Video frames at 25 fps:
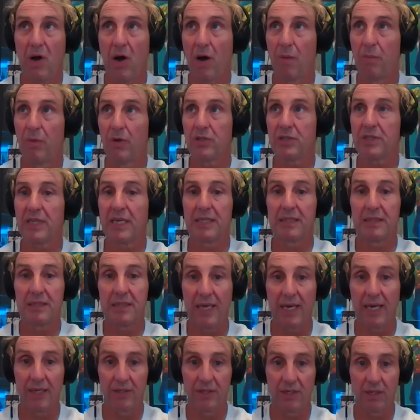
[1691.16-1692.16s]
almost
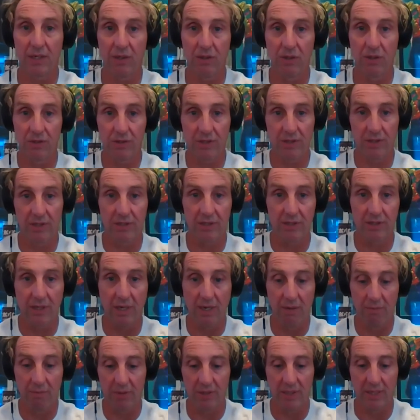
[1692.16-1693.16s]
identical to the
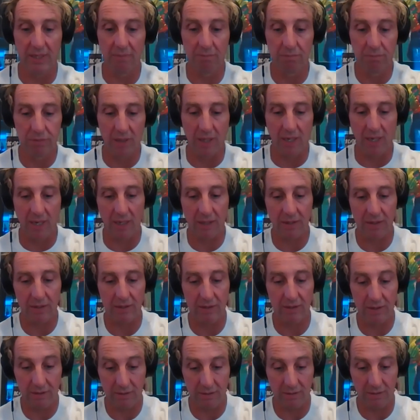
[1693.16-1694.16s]
stumbling
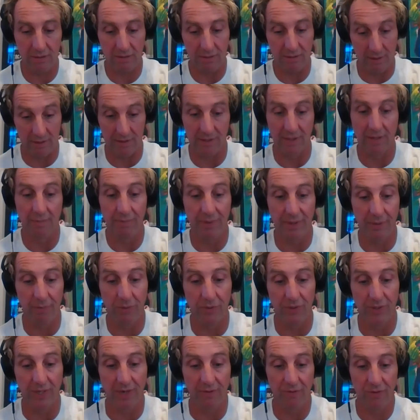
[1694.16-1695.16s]
blocks that some
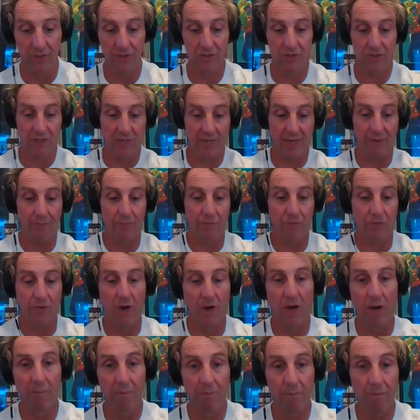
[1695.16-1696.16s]
people never escape
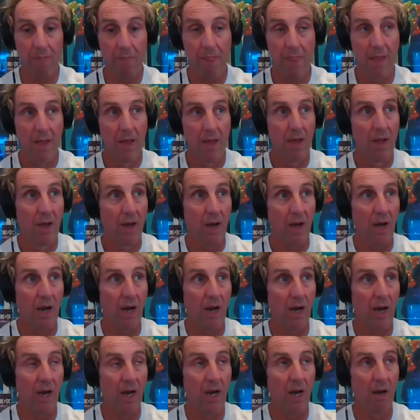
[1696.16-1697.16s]
from
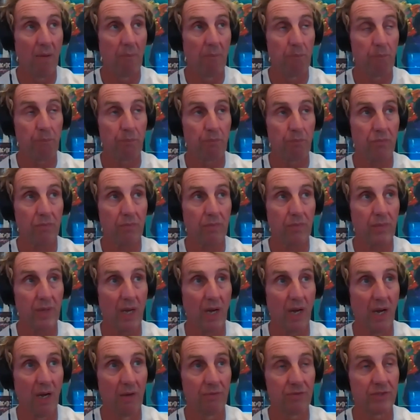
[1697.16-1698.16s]
um,
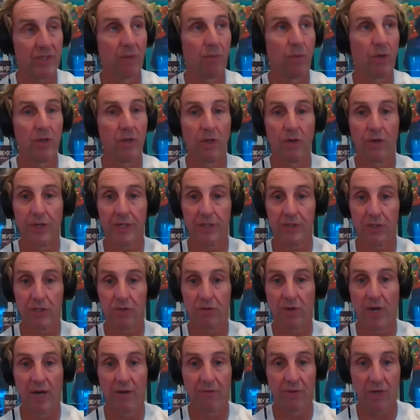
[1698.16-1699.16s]
of someone learning to
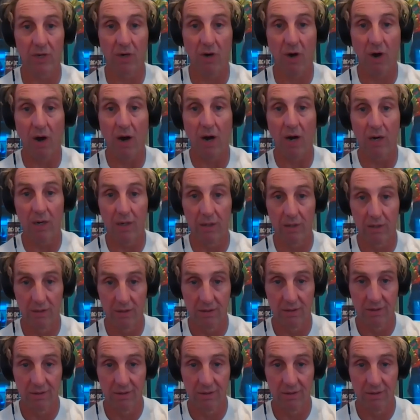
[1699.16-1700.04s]
drive a car.